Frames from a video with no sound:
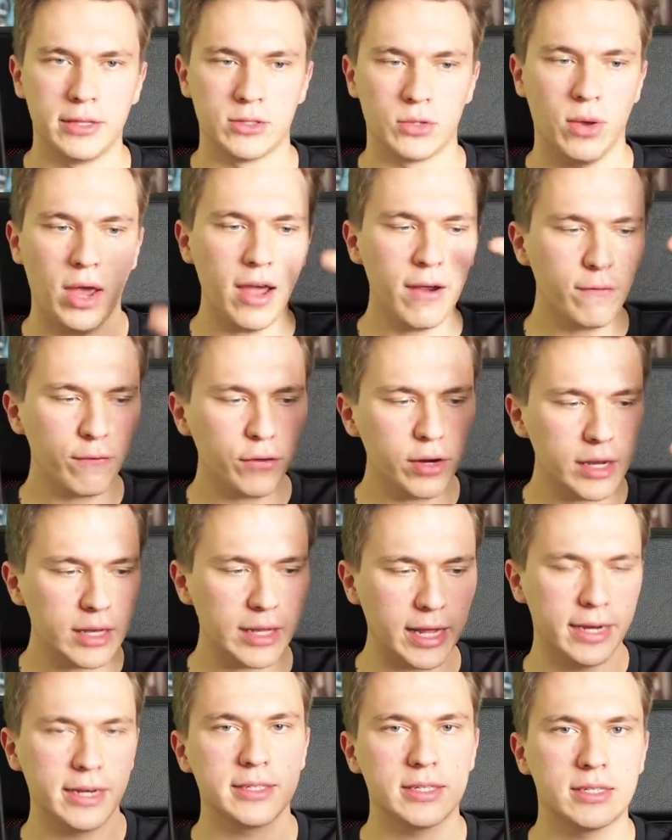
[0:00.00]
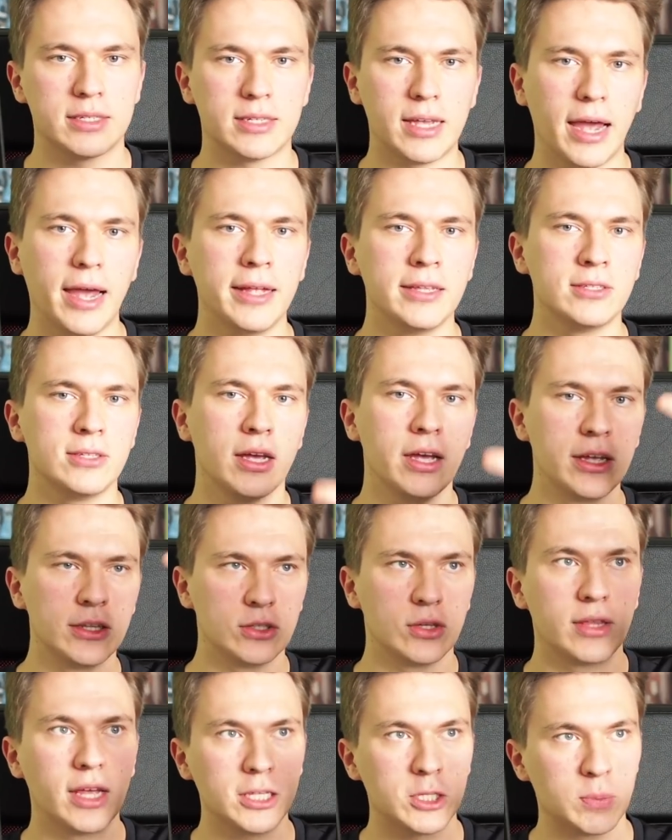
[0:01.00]
So every clan is assigned
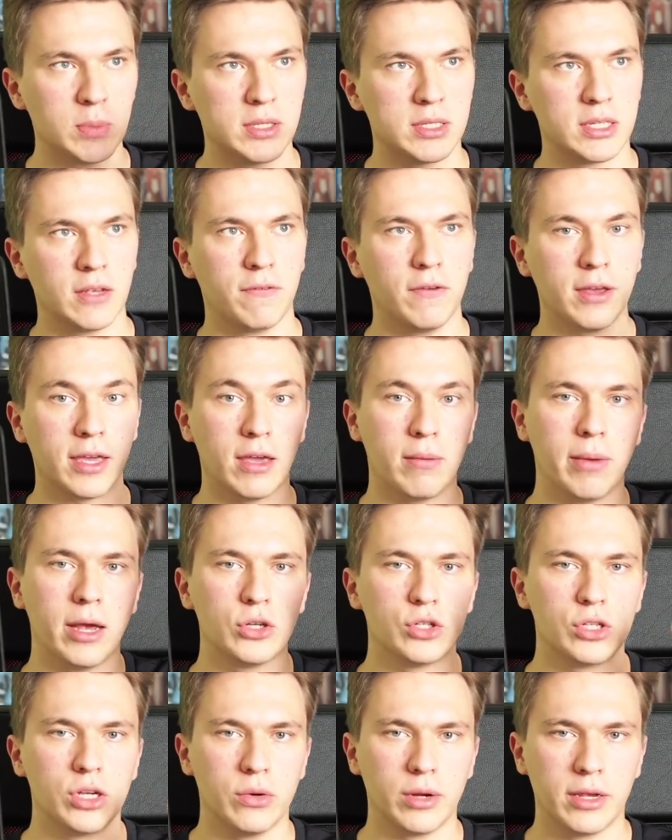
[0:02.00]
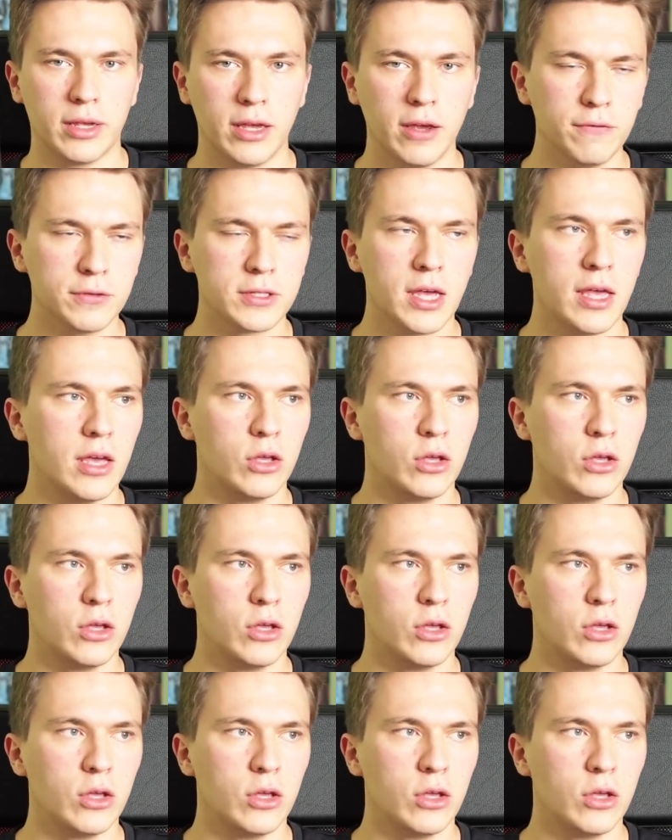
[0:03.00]
to that specific imaginary gift.